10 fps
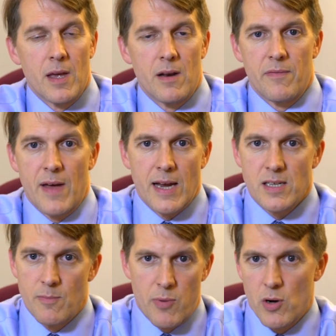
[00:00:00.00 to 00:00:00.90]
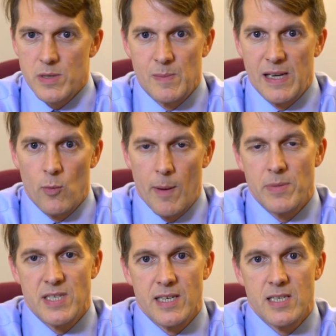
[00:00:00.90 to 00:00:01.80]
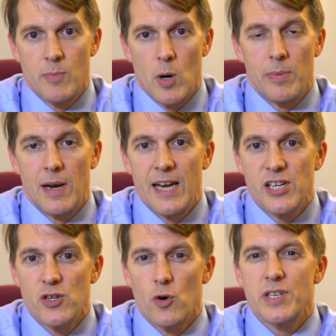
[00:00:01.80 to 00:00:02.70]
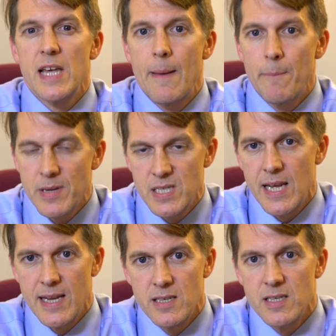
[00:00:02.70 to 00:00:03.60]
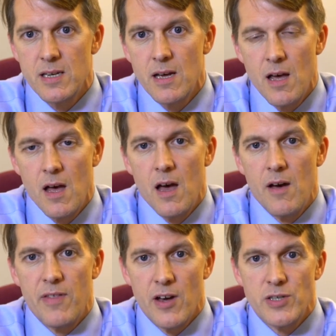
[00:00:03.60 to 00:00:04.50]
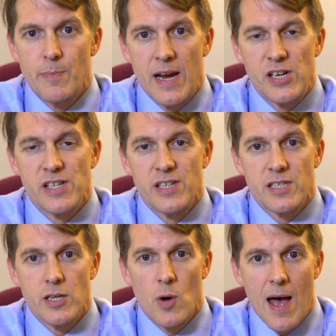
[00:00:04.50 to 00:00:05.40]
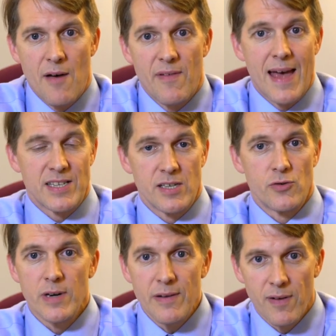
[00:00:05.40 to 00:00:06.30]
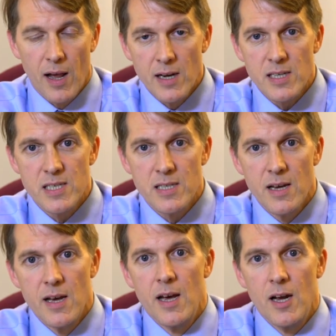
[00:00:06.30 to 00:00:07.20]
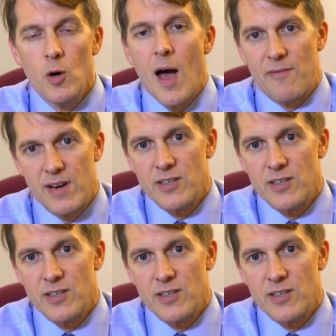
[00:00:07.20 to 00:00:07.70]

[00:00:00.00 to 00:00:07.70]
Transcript: It affects approximately one percent of the population, or ten percent of those patients who have acid reflux who have an